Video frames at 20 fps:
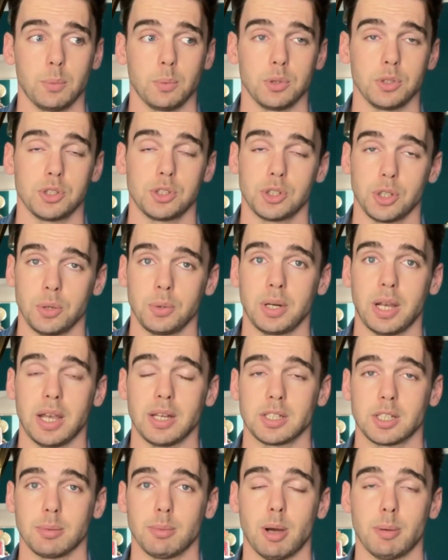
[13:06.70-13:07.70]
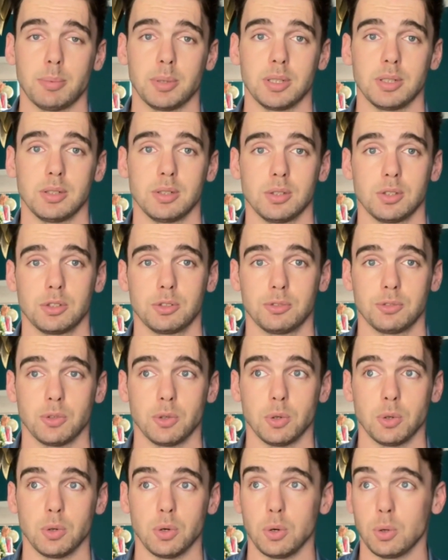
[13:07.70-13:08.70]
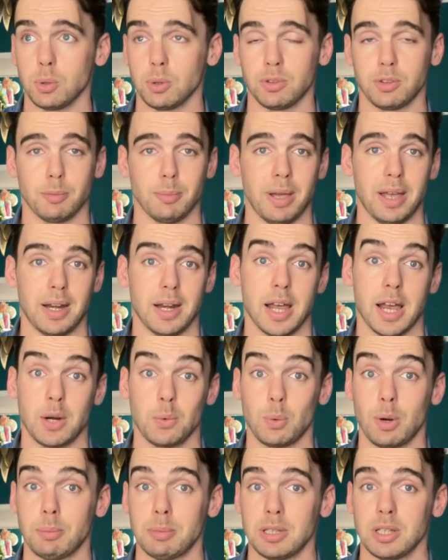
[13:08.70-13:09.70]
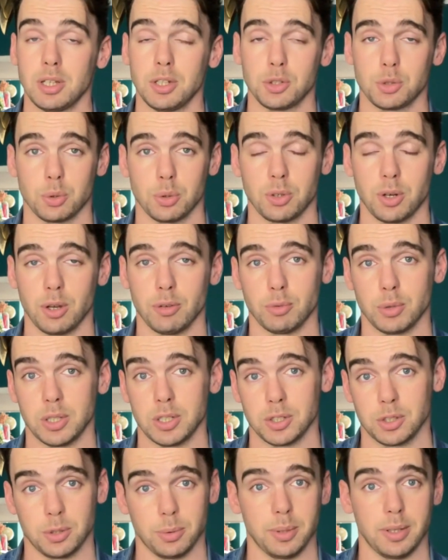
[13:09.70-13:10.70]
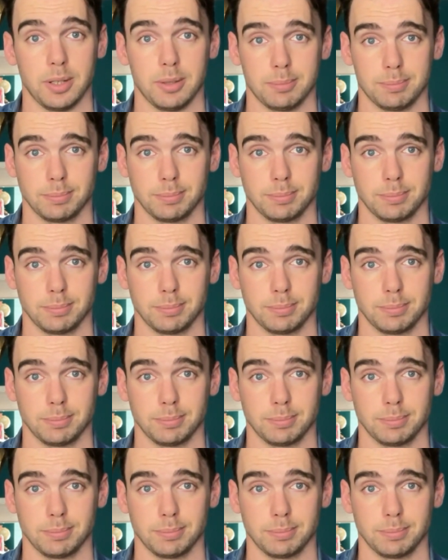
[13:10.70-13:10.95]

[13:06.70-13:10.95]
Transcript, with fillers: would soon get his comeuppance for all of the men and women that he screwed over in his career.